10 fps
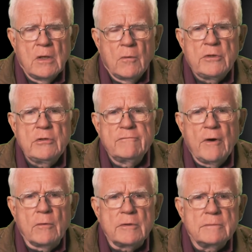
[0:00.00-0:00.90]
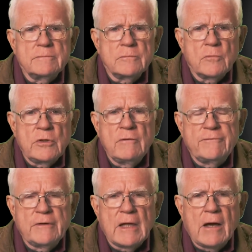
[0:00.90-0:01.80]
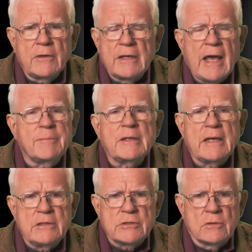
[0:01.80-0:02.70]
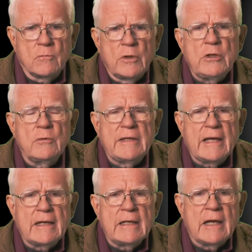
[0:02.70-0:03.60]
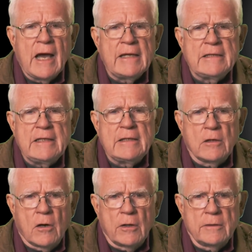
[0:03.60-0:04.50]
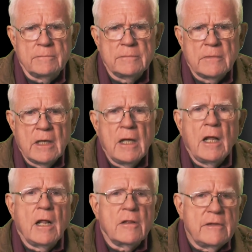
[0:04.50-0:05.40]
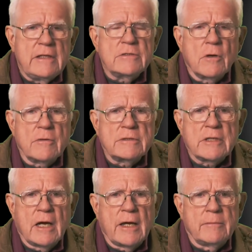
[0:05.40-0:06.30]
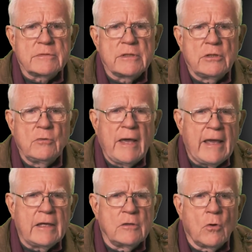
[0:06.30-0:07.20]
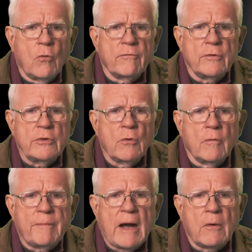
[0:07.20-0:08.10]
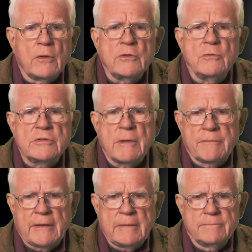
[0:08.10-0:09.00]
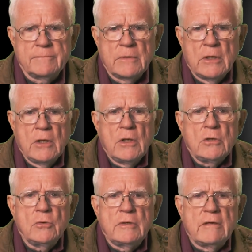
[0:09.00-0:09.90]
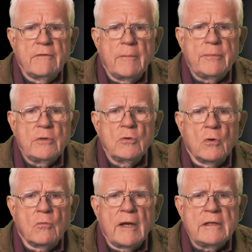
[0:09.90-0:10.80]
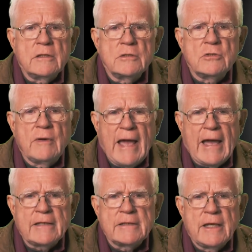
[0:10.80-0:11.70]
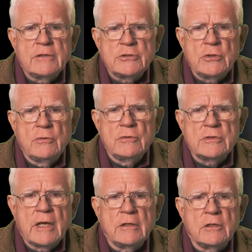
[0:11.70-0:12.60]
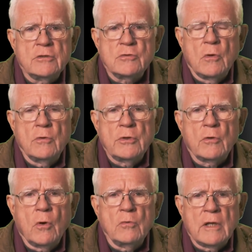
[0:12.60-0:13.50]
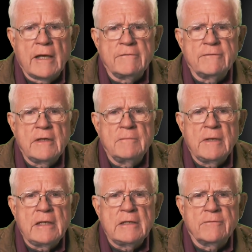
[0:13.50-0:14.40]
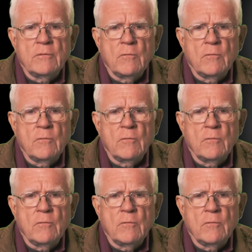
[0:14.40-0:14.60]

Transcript: When you vote, when you fill out an application, when you get an ID card, these are the times that you hand over your power to something. You give up your right to act and choose and control your own life in many different